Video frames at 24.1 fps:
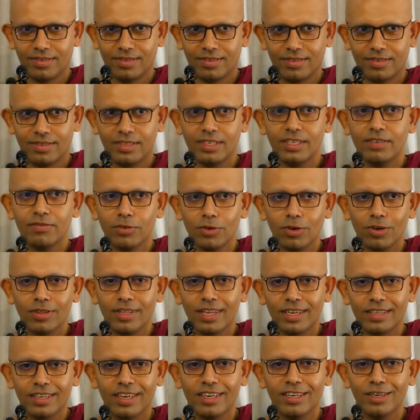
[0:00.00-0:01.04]
See if you are
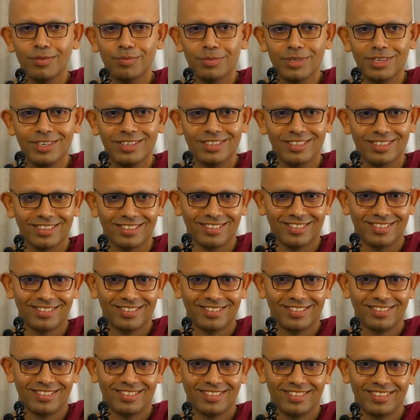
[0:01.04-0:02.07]
that kind of person.
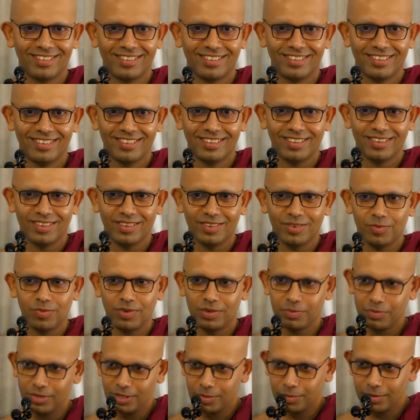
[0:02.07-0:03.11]

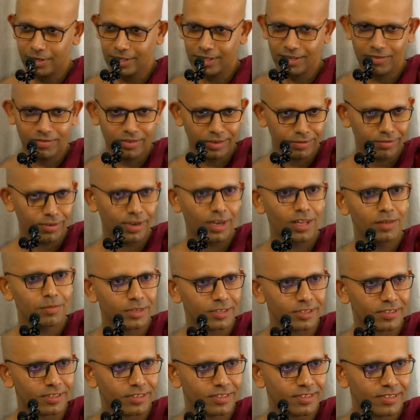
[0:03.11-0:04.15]
When we speak of
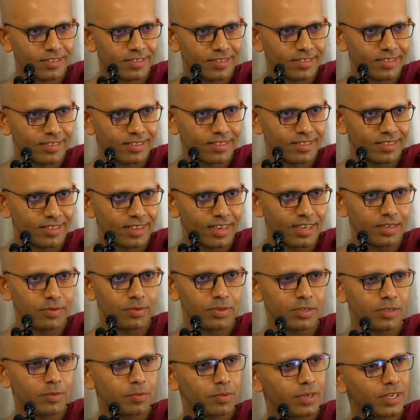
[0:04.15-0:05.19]
defilements, right?
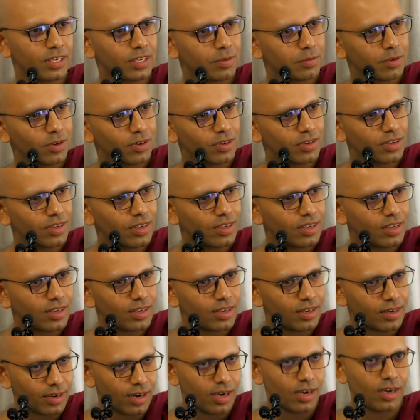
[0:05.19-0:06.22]
When we speak about
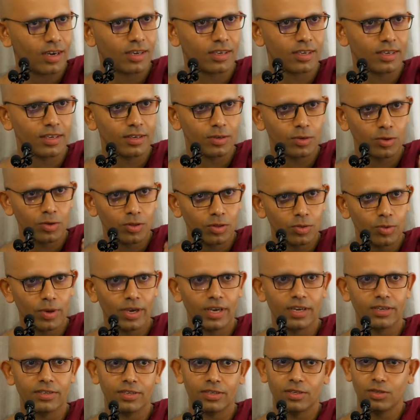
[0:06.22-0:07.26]
raga or
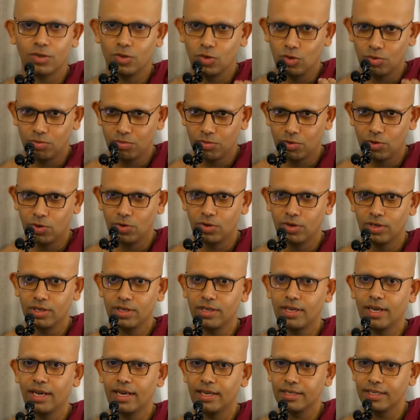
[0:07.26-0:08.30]
dvesha or
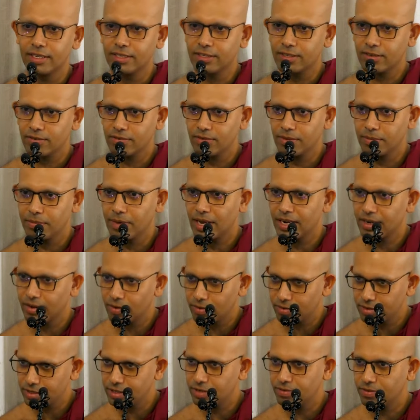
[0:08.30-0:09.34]
moha and each
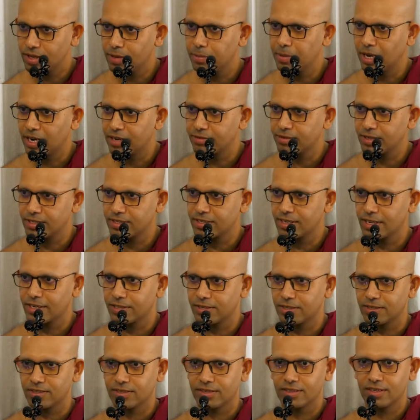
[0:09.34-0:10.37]
of their
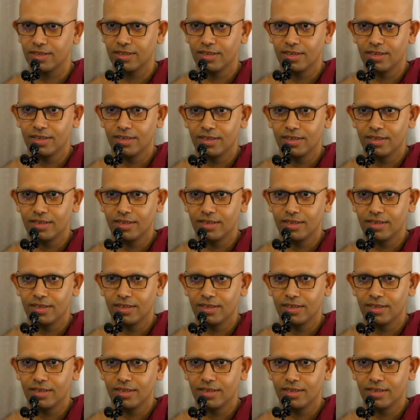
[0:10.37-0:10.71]
manifestations.